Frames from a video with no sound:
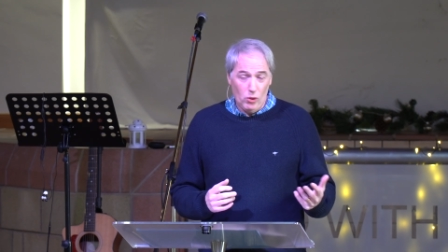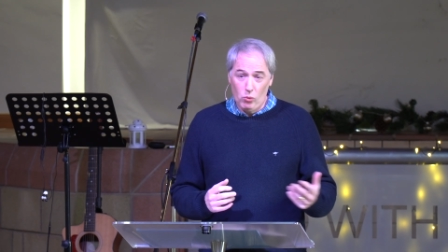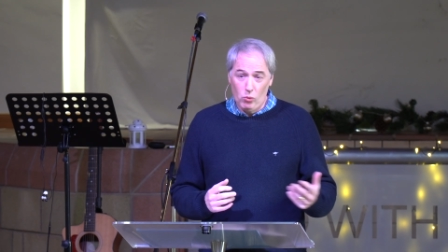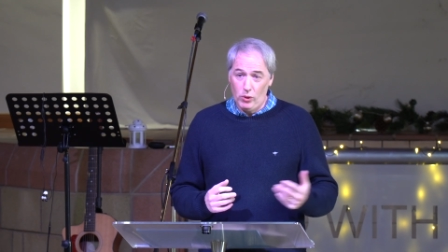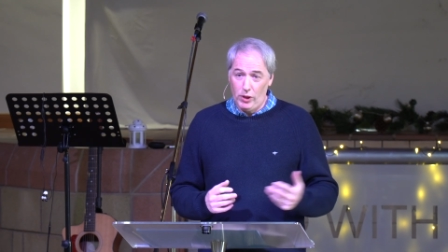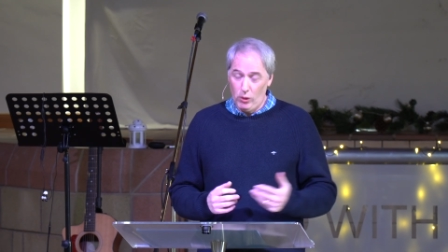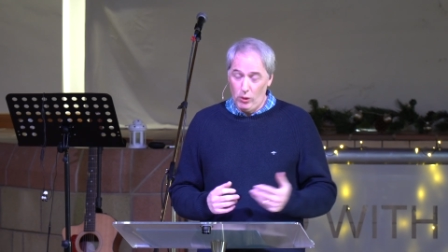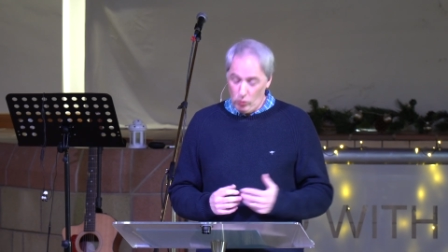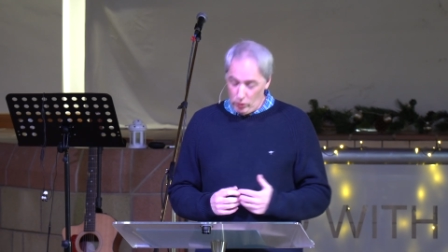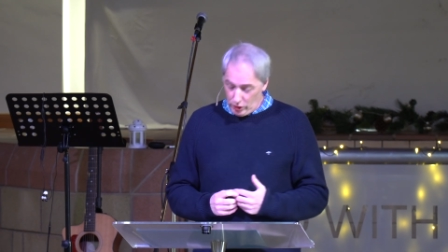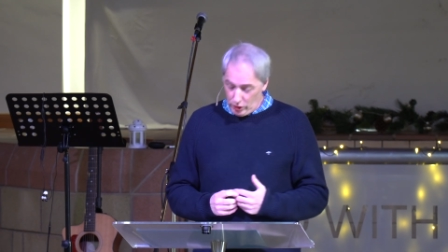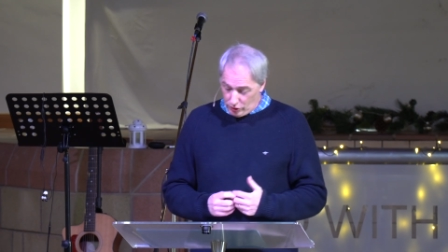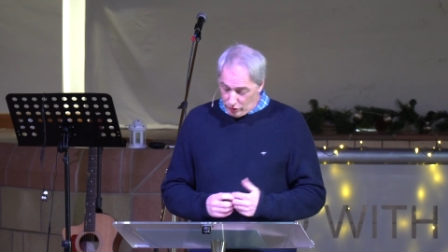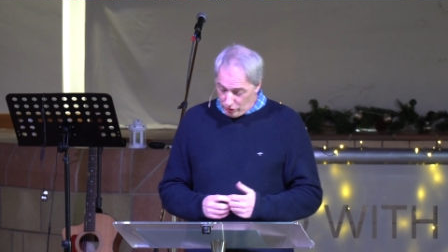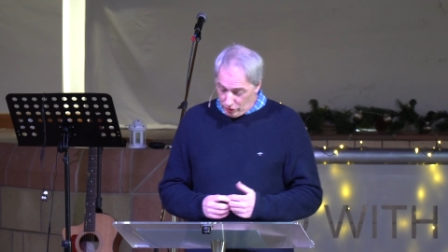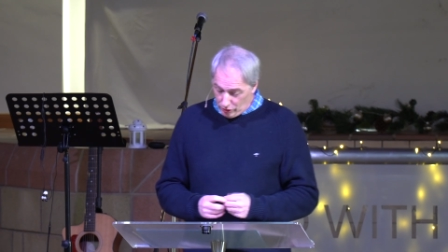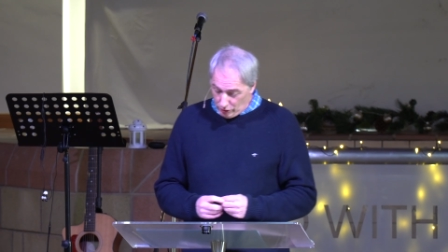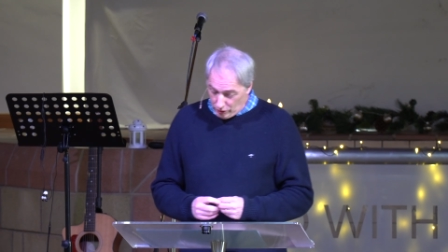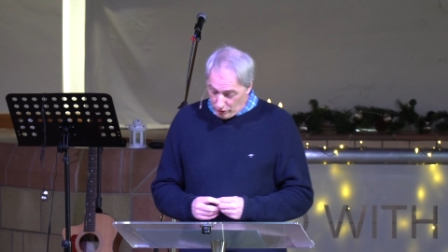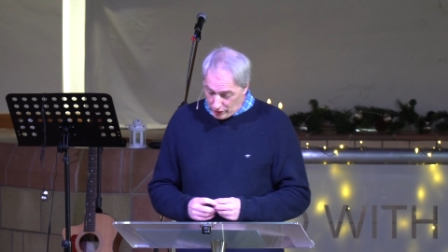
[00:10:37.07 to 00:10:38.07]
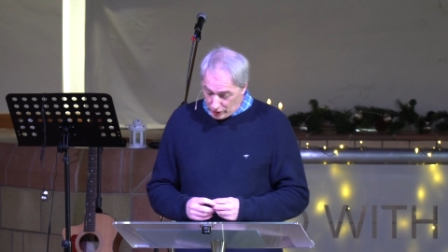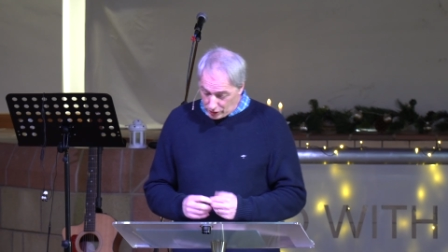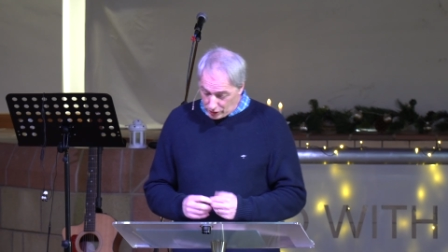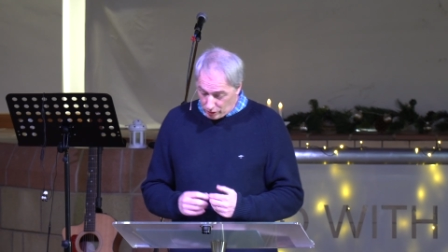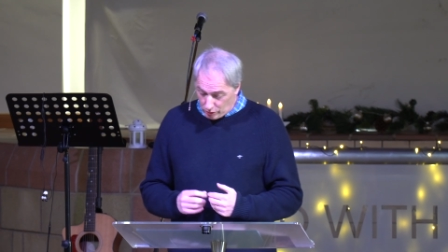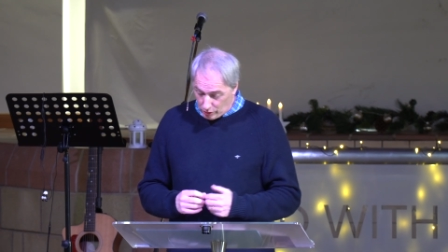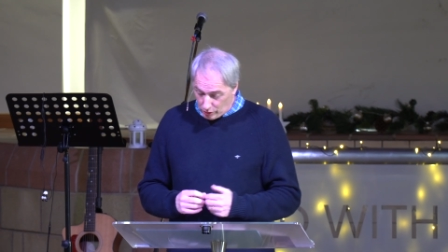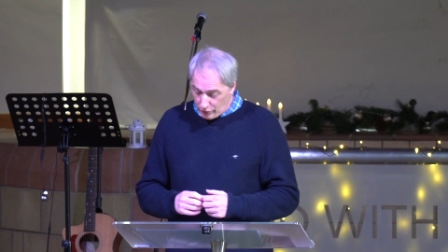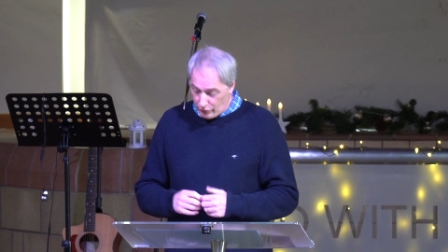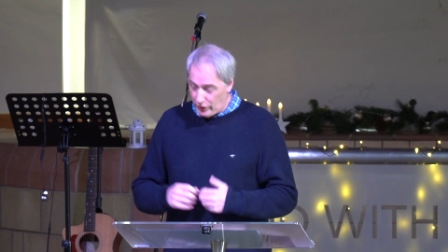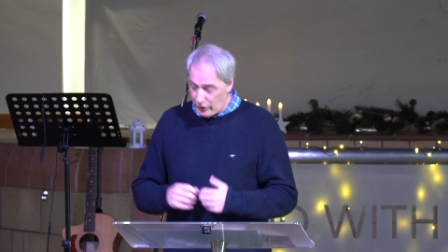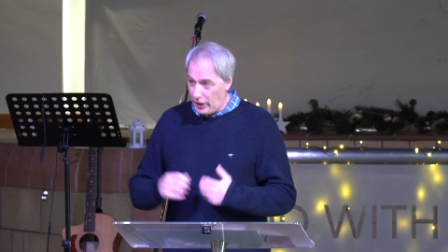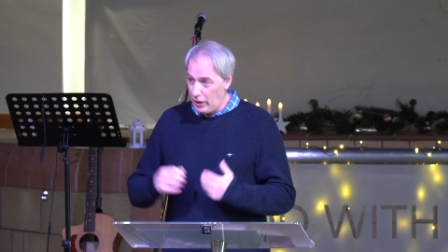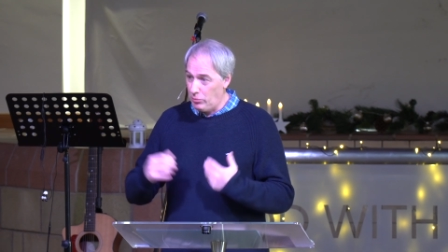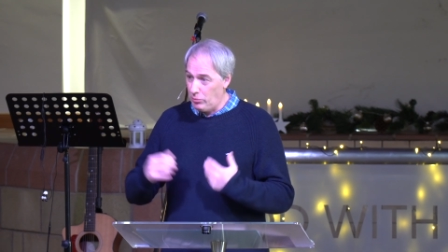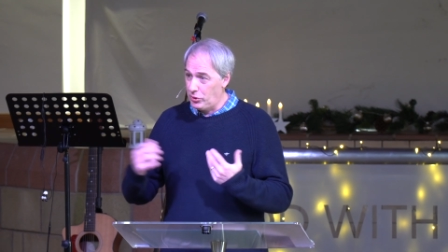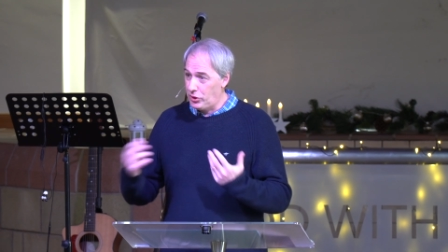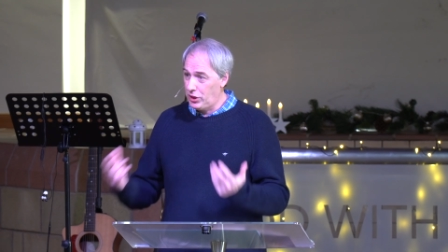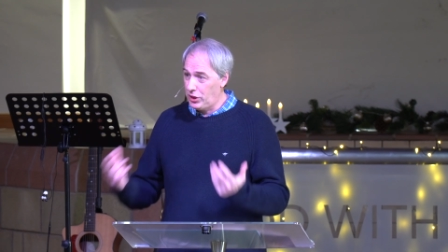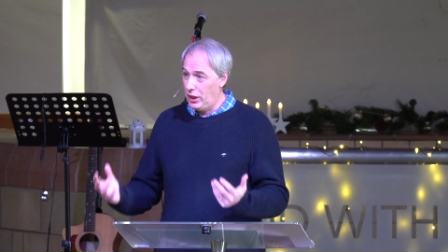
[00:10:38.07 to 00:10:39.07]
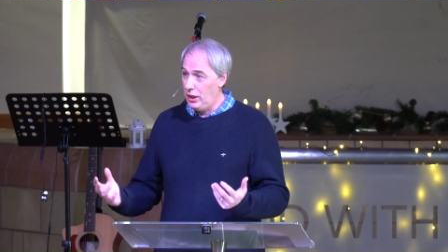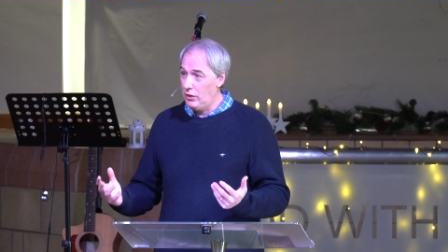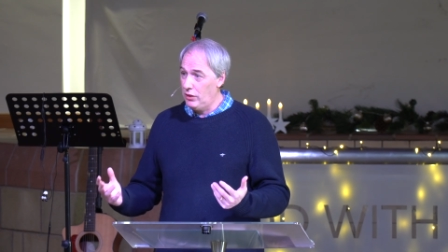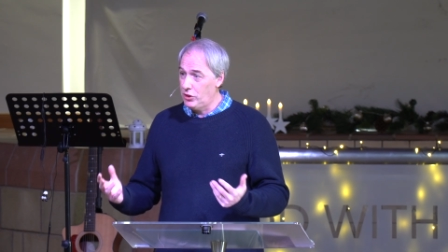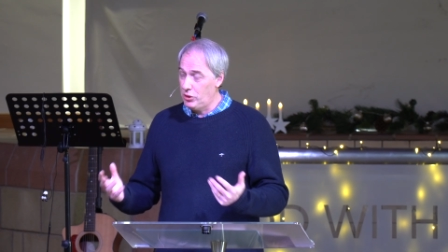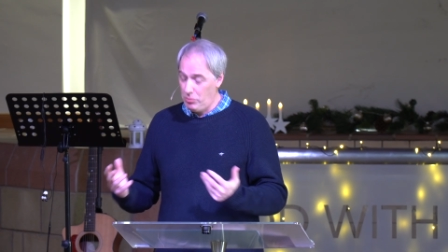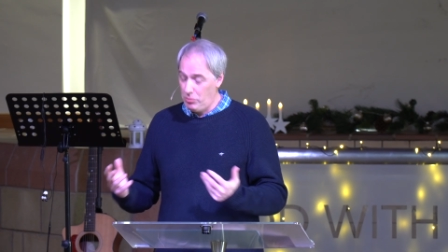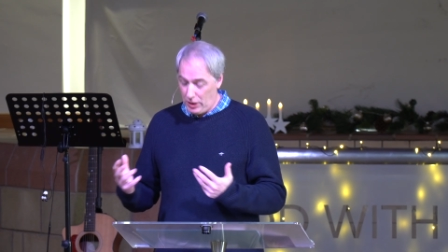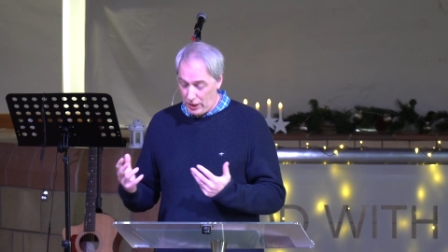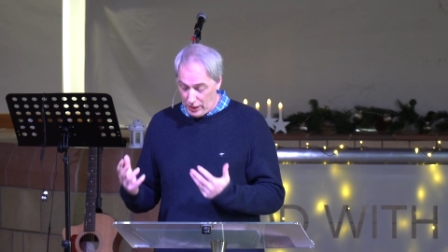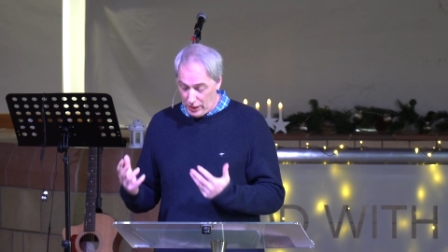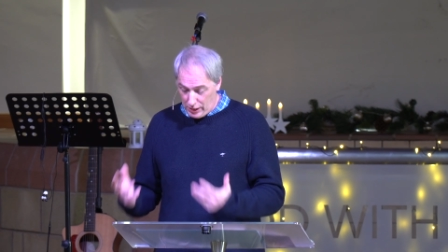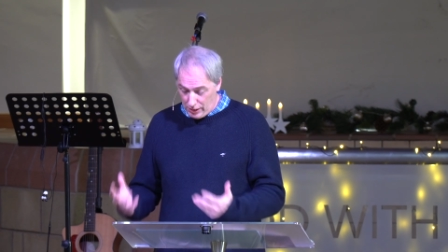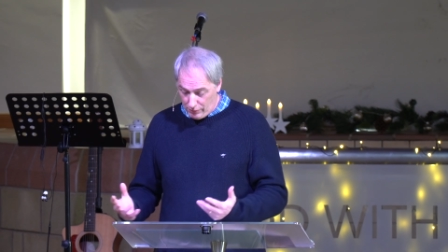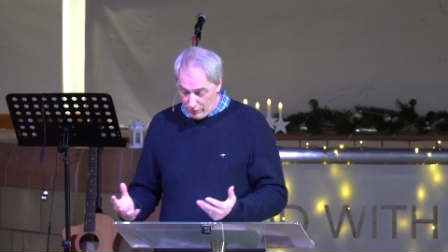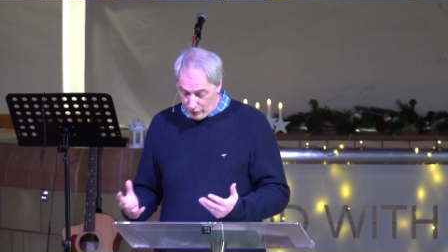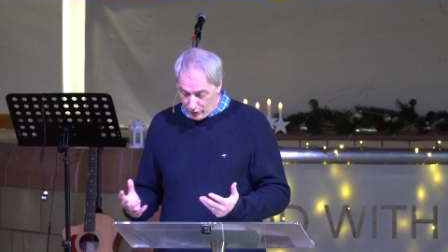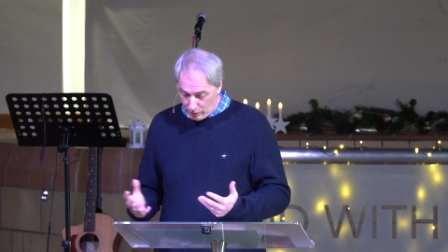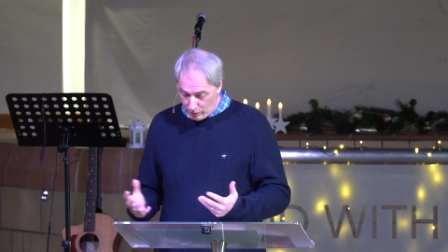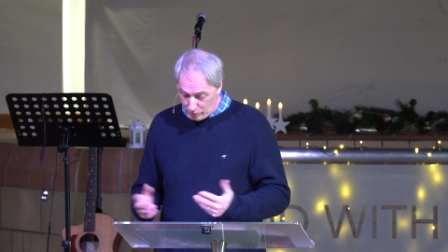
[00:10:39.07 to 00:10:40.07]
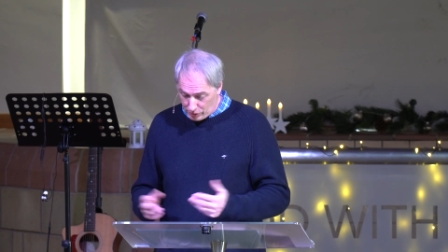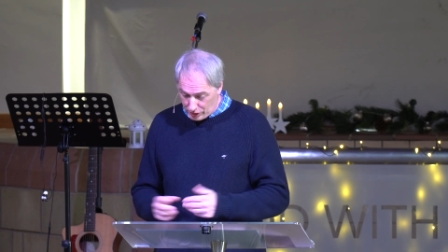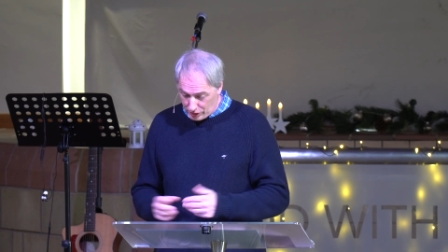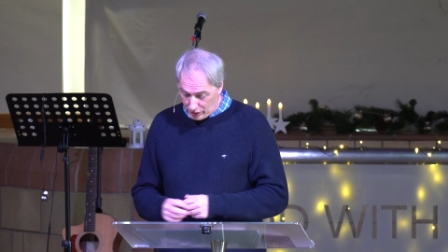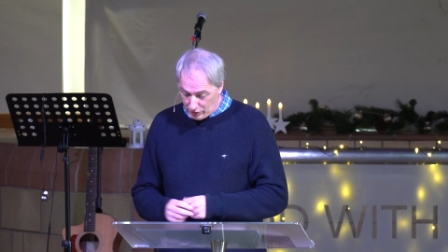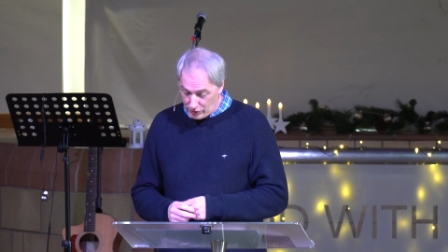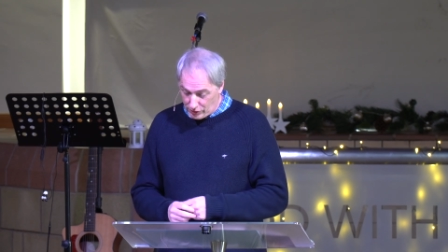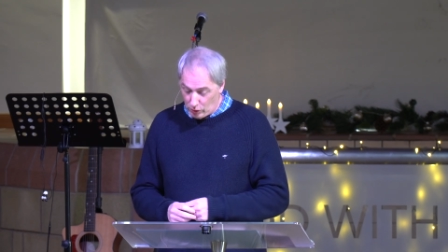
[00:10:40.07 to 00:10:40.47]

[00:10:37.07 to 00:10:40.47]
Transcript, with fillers: What they want to do is glorify themselves and make a name for themselves.